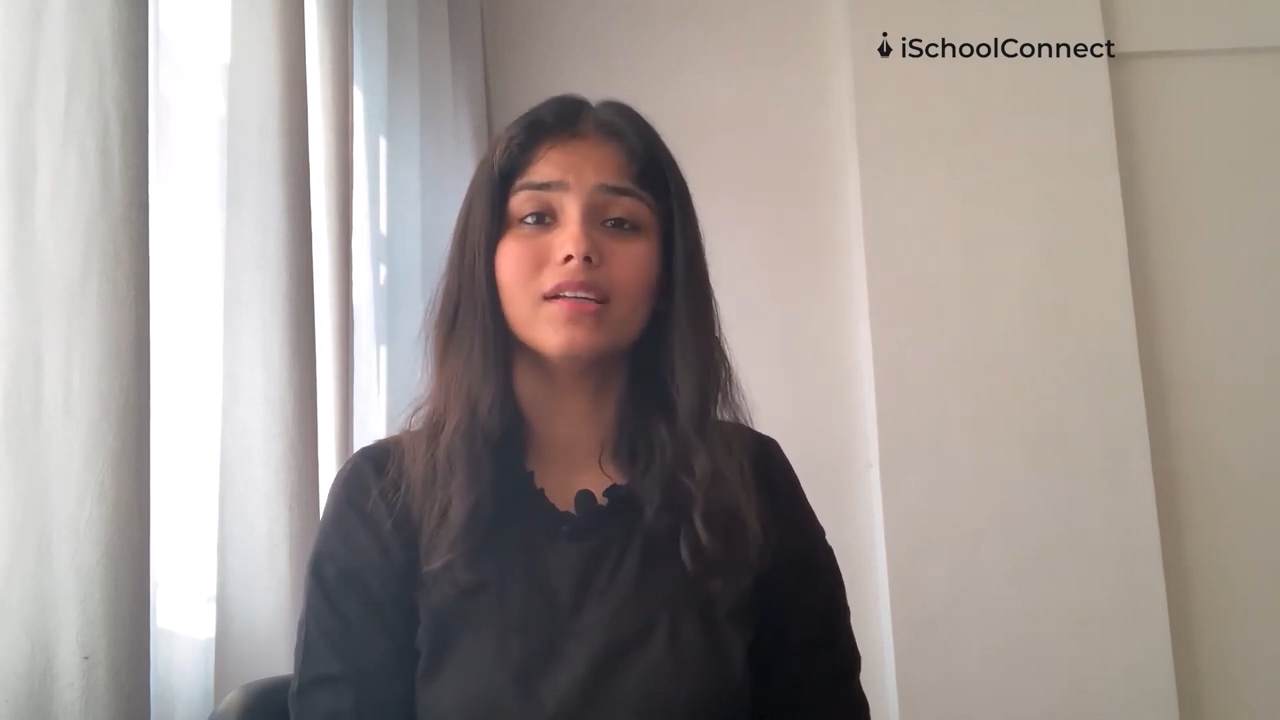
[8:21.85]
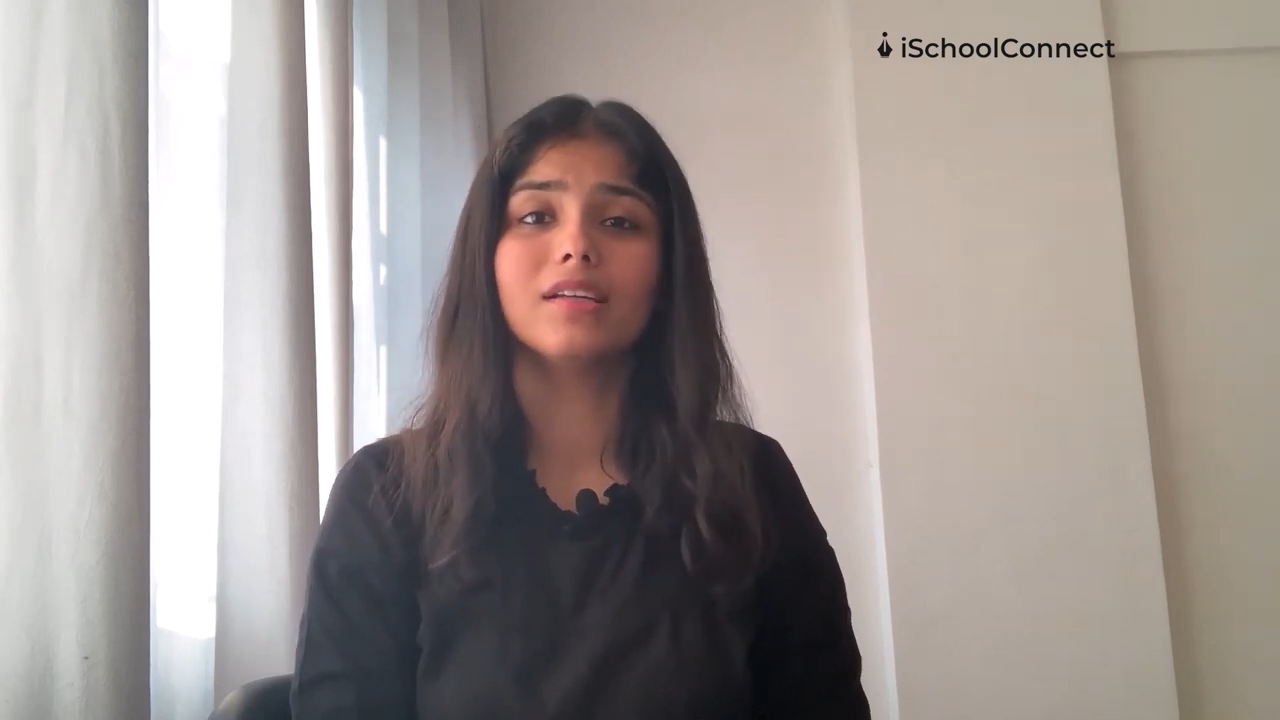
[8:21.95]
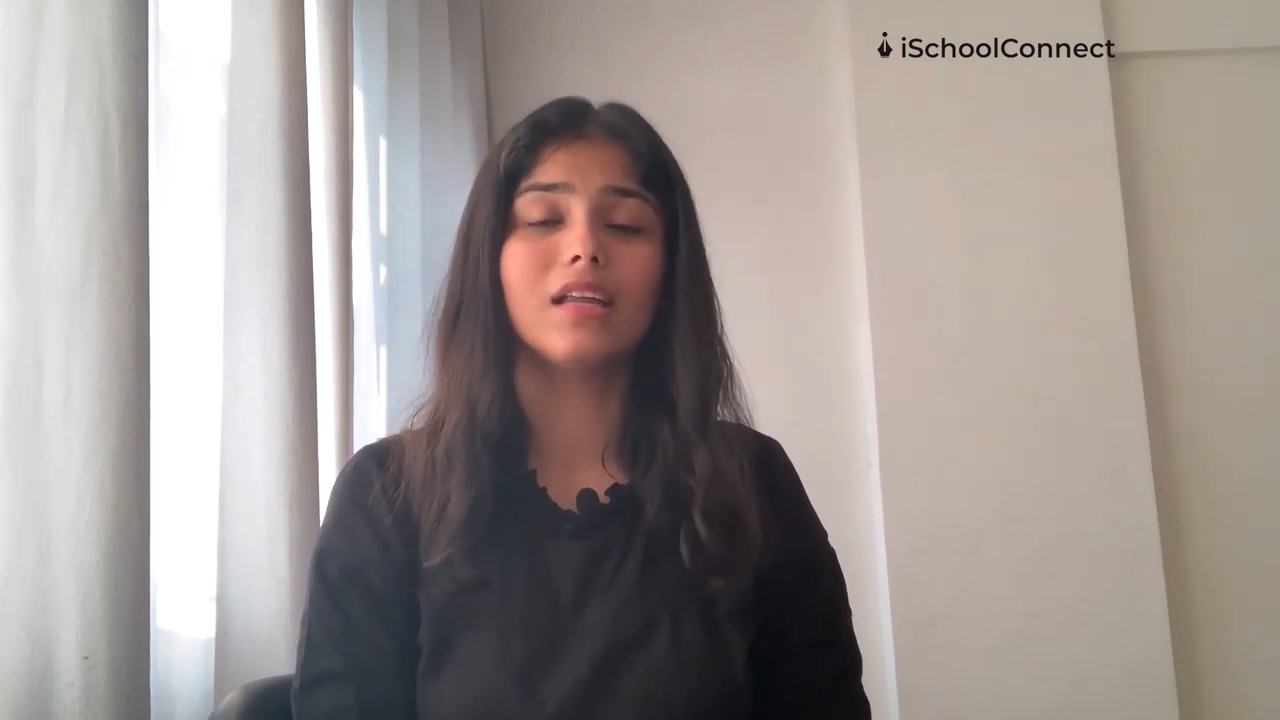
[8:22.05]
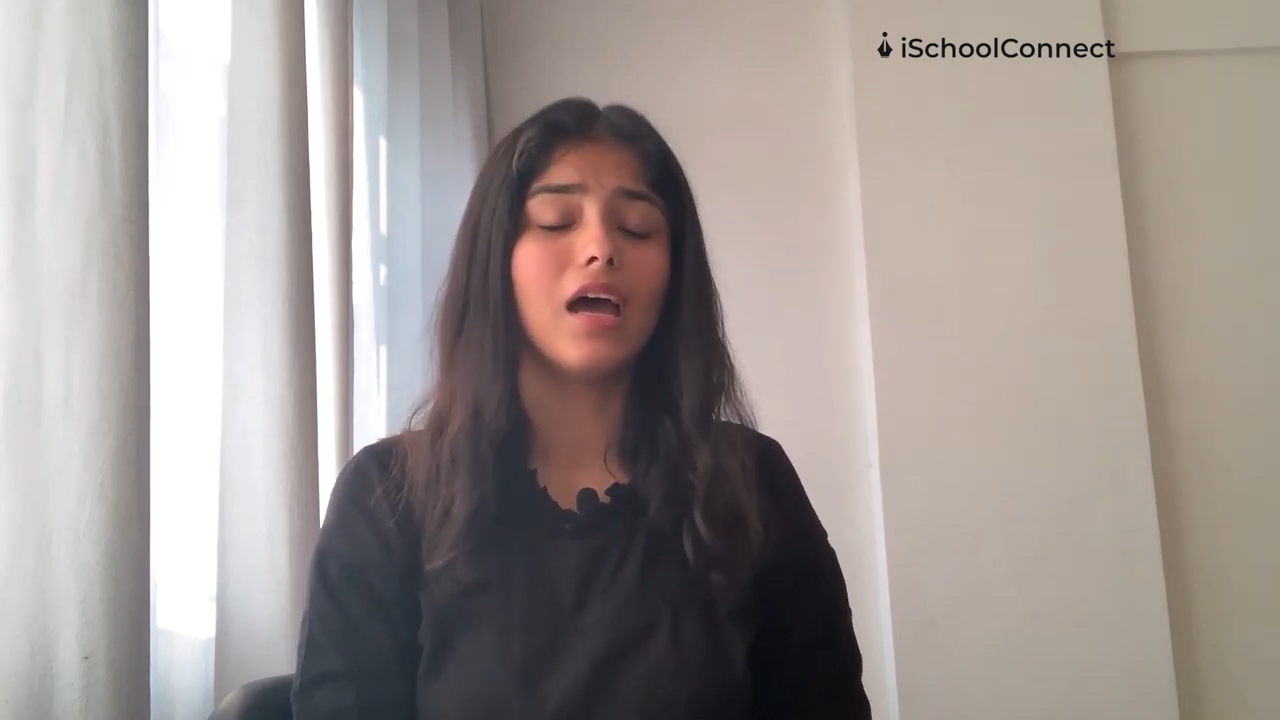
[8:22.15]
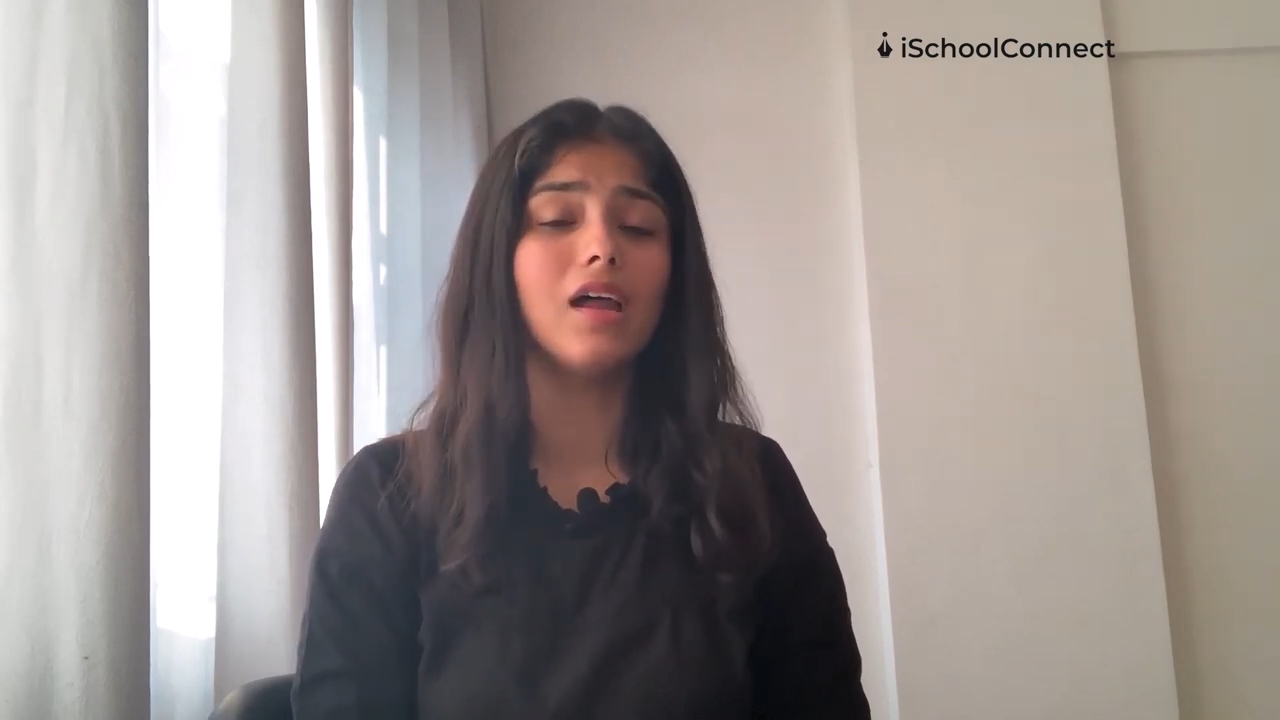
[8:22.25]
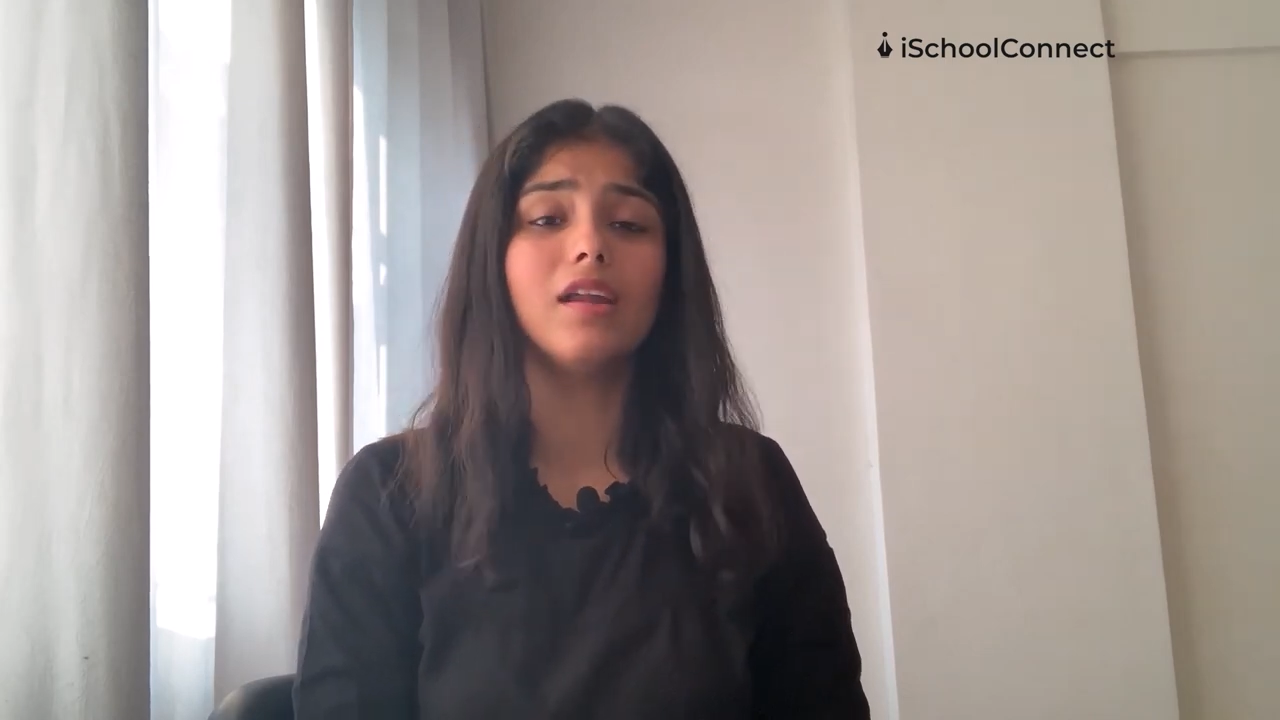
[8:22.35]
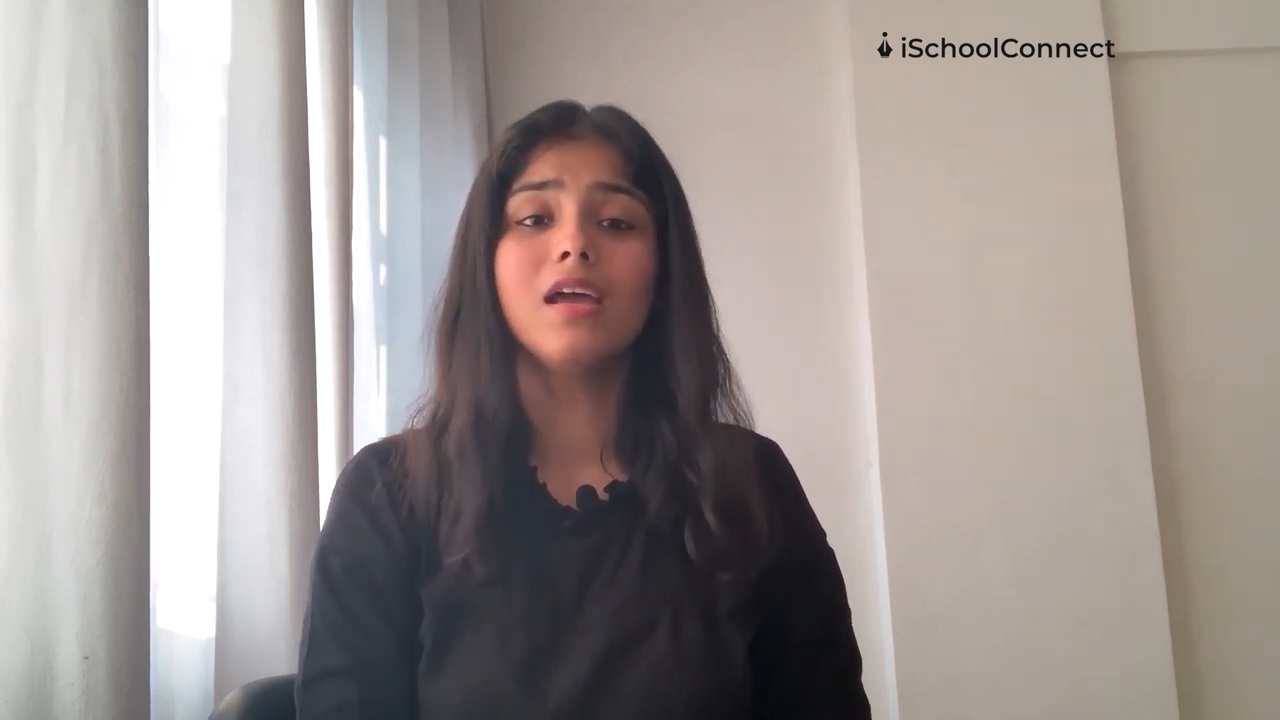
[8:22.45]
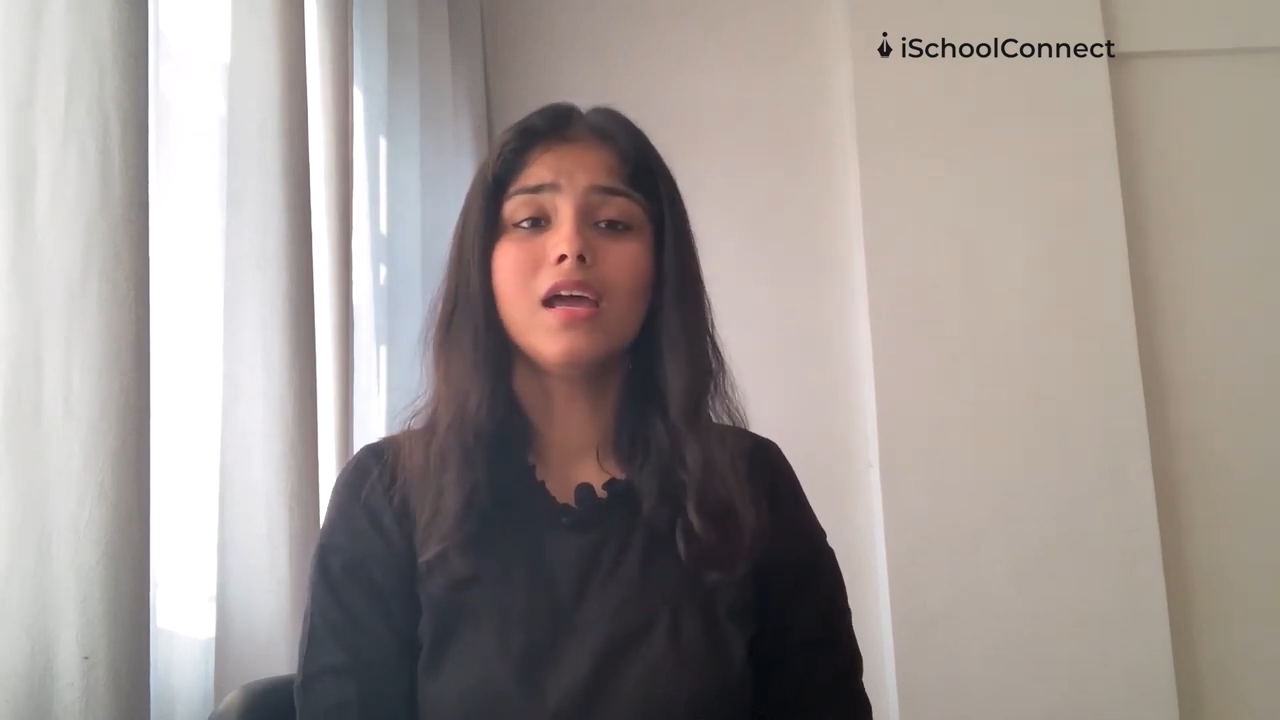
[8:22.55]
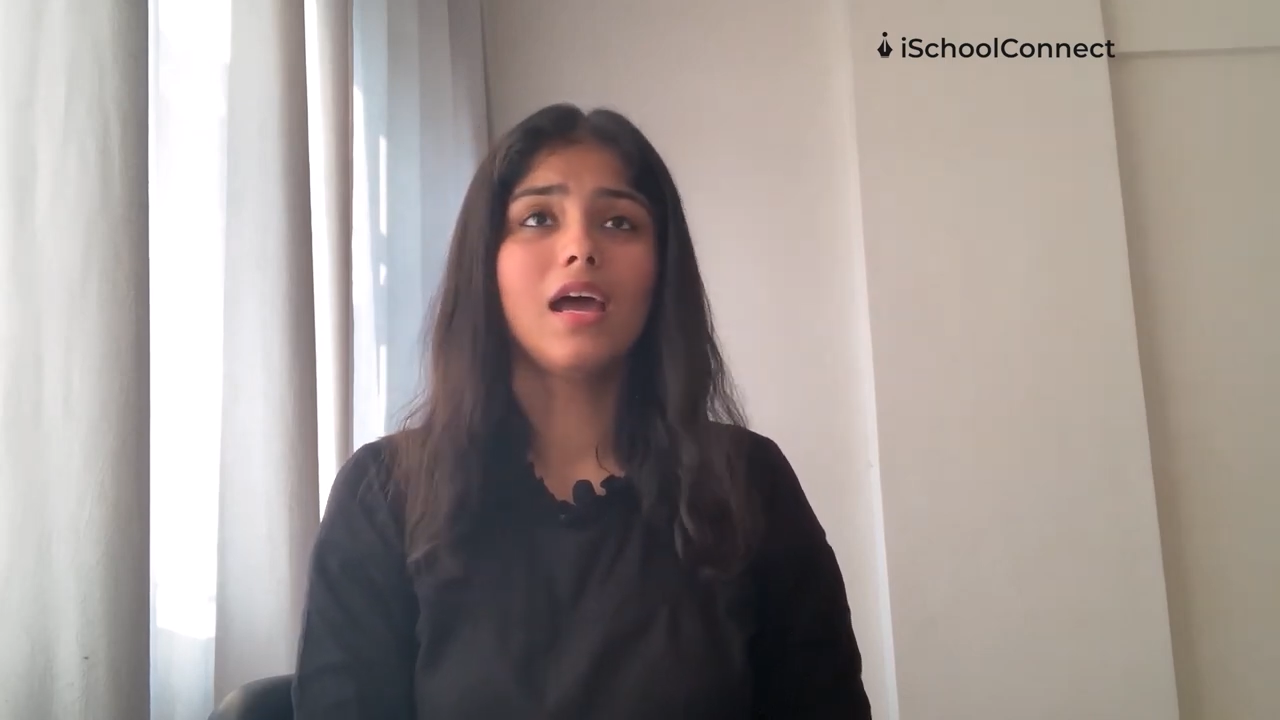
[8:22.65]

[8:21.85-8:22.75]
it, and